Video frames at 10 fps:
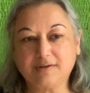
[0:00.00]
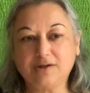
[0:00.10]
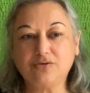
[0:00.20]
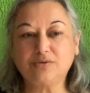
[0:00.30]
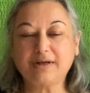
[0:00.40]
They
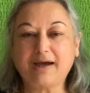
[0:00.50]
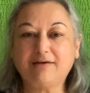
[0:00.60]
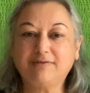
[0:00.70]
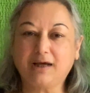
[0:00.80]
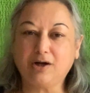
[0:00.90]
don't
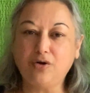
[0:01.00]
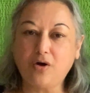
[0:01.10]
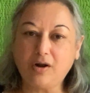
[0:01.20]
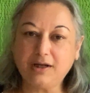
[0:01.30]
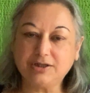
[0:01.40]
have that
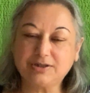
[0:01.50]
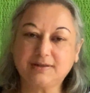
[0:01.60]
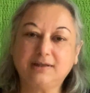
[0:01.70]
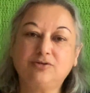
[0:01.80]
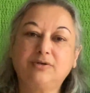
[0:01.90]
knowledge.
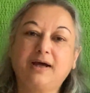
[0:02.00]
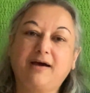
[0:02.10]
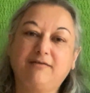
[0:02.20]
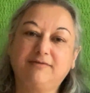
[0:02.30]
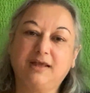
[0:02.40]
They don't
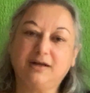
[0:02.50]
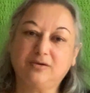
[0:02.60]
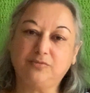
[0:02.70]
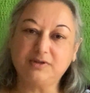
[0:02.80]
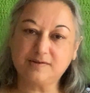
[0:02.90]
have that
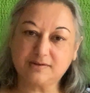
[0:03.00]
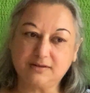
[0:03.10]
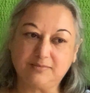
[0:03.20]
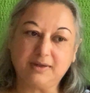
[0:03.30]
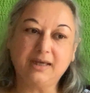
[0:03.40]

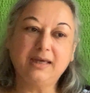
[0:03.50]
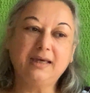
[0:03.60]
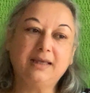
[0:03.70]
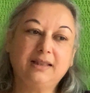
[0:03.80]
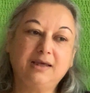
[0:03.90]
wisdom.
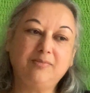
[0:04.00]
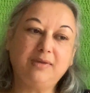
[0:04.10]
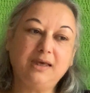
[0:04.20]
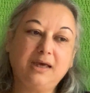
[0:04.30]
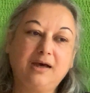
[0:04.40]
They
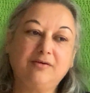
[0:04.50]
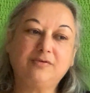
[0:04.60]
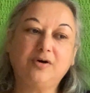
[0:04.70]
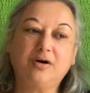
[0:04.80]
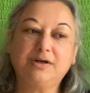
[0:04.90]
may
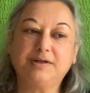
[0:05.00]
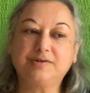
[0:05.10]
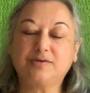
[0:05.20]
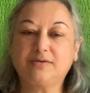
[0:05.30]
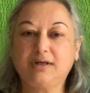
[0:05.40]
have gone
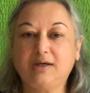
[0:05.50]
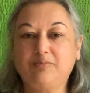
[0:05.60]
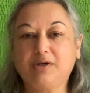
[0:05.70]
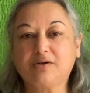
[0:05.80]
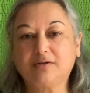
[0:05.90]
astray
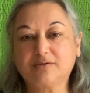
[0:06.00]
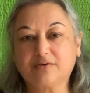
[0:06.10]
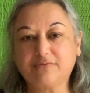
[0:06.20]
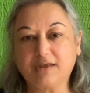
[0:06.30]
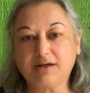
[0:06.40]
because of
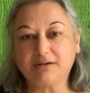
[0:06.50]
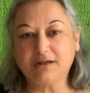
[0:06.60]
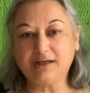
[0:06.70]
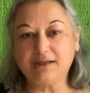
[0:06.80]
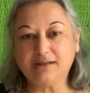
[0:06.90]
their
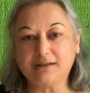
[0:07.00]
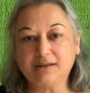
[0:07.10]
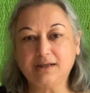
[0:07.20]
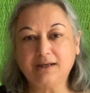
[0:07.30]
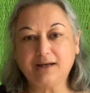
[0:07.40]
earlier
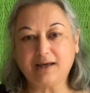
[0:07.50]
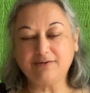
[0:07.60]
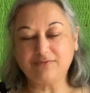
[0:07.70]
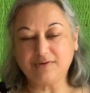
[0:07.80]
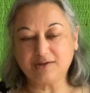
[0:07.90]

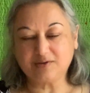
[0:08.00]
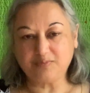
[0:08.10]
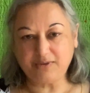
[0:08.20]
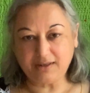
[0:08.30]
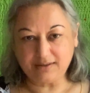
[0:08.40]
life
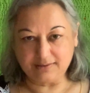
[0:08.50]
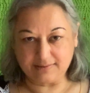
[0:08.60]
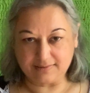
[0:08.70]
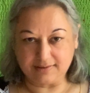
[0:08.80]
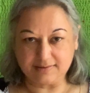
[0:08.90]

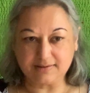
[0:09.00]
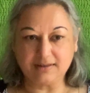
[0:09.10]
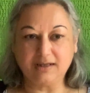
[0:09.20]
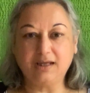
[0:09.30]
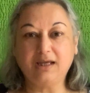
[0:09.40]
experiences,
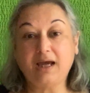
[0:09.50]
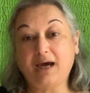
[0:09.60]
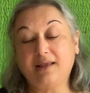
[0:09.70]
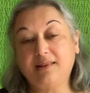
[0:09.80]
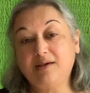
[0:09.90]

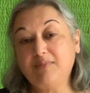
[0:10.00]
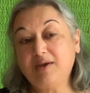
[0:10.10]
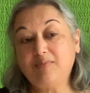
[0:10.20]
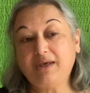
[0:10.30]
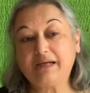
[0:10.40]
and they may
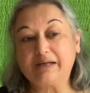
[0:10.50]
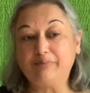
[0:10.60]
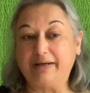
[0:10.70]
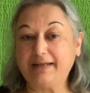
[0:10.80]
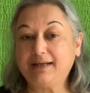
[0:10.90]
be
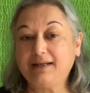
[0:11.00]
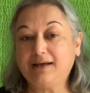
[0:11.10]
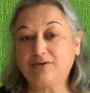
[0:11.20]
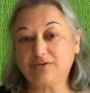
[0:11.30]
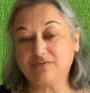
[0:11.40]
completely
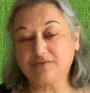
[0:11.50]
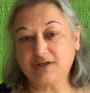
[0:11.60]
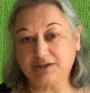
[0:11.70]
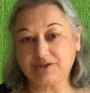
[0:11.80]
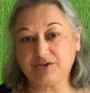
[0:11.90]
out of
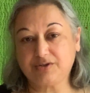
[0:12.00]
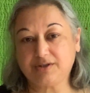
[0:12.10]
touch.